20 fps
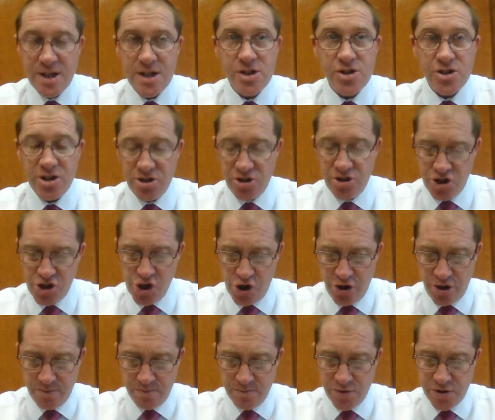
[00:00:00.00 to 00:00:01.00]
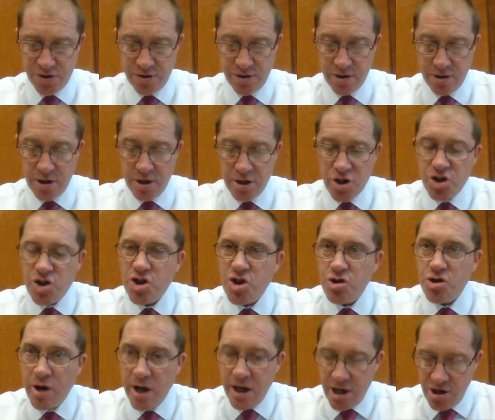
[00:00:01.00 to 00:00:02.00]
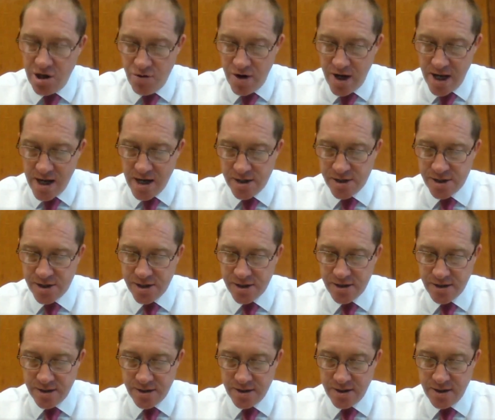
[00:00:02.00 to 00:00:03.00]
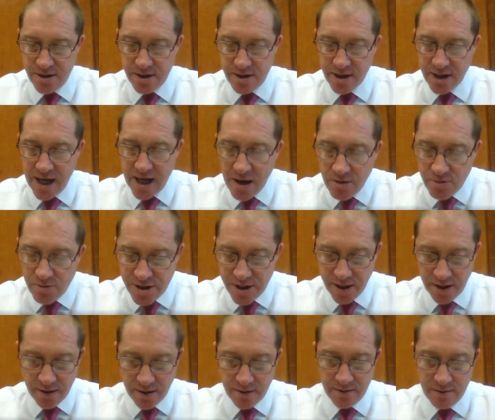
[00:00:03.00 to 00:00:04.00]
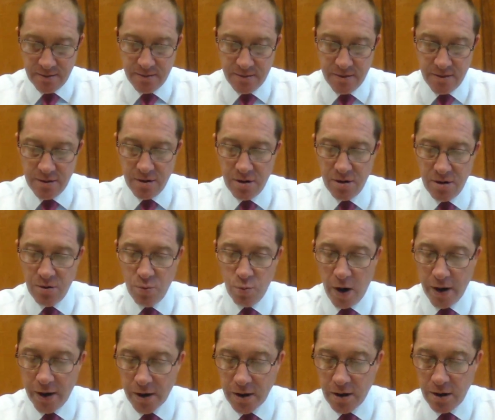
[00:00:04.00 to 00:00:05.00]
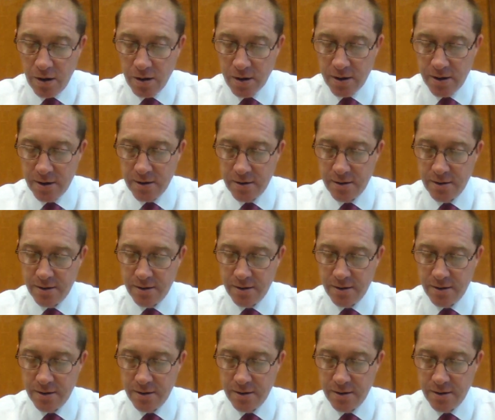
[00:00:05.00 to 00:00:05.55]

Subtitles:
Distant chimes. You strain your ears, counting. 1 o'clock.